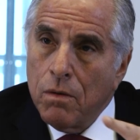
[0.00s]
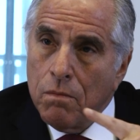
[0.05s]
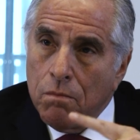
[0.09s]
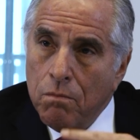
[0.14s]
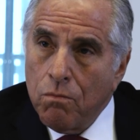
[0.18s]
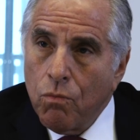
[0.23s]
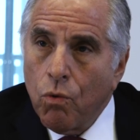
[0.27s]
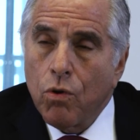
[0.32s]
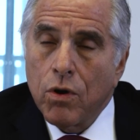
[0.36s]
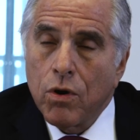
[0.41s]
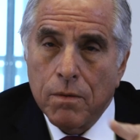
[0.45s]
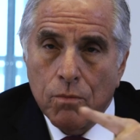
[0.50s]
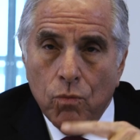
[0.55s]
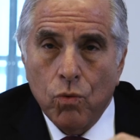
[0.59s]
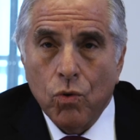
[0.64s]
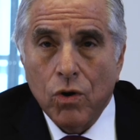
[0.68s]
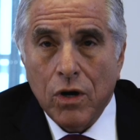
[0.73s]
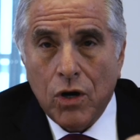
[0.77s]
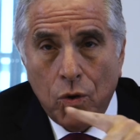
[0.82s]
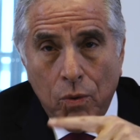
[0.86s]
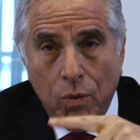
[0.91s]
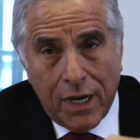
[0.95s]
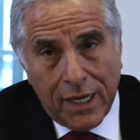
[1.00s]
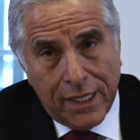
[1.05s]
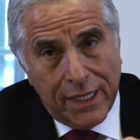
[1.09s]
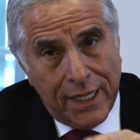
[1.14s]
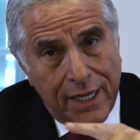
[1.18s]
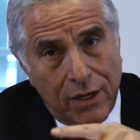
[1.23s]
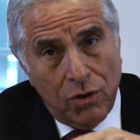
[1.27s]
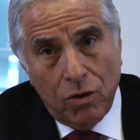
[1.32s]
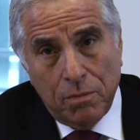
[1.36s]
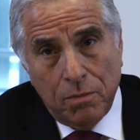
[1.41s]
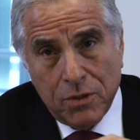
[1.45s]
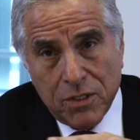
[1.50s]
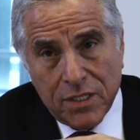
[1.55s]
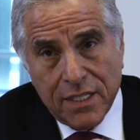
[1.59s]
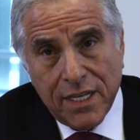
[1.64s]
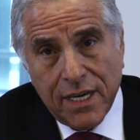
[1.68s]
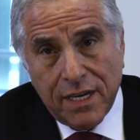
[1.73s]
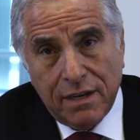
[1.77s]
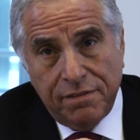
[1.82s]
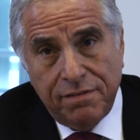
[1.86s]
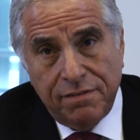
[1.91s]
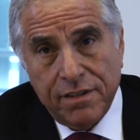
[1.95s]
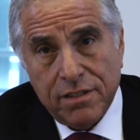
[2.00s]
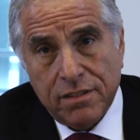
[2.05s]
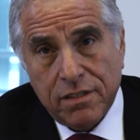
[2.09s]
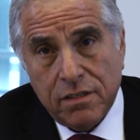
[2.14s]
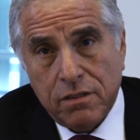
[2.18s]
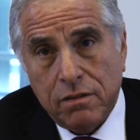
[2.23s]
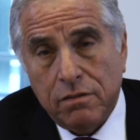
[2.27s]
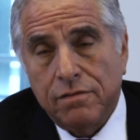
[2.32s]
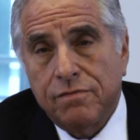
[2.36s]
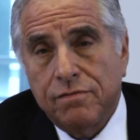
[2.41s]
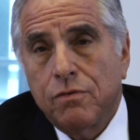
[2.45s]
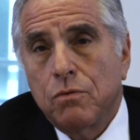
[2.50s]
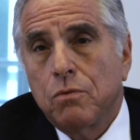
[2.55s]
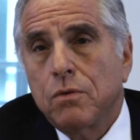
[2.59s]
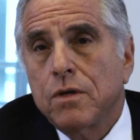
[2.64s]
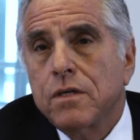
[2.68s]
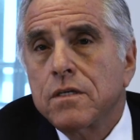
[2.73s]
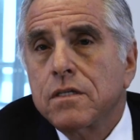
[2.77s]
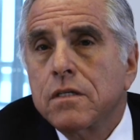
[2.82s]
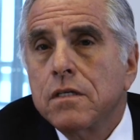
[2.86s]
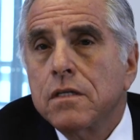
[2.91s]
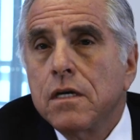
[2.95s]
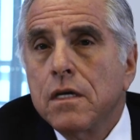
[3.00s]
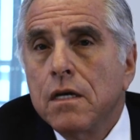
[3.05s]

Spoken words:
more and more quickly, almost like a physical force.